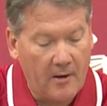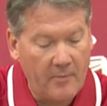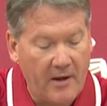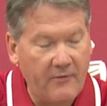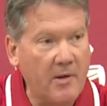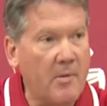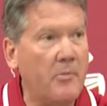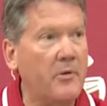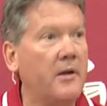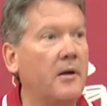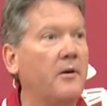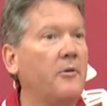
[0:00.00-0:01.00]
they've come up
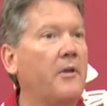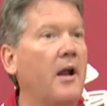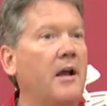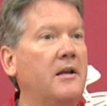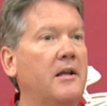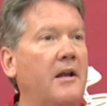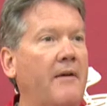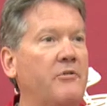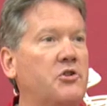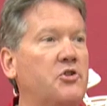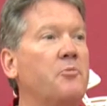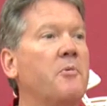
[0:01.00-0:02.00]
with an idea to have
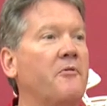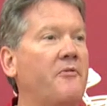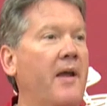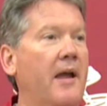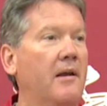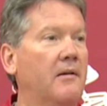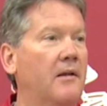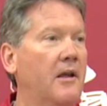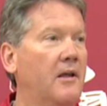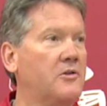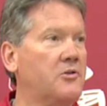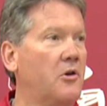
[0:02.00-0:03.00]
a super fan.
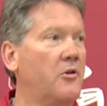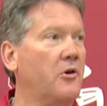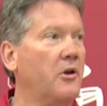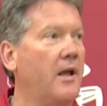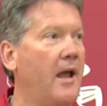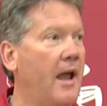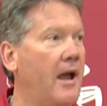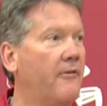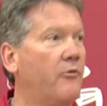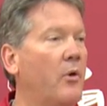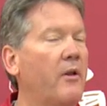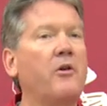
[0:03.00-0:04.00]
And so they're gonna
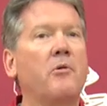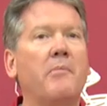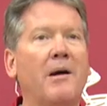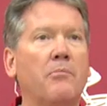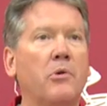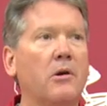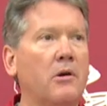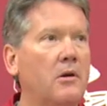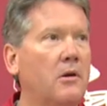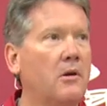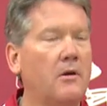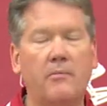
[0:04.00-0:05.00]
have one of their member,
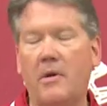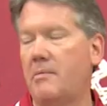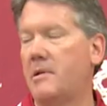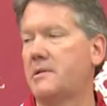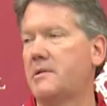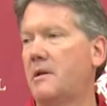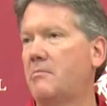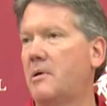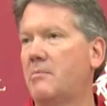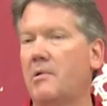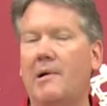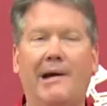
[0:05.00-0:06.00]
maybe the same
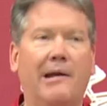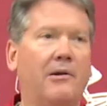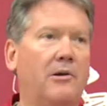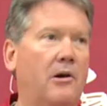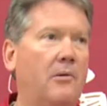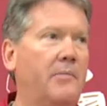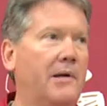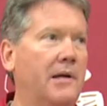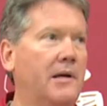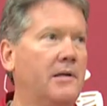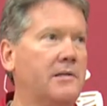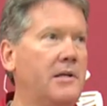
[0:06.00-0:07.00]
member, I don't know,
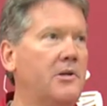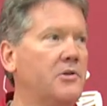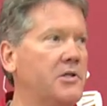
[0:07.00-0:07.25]
because he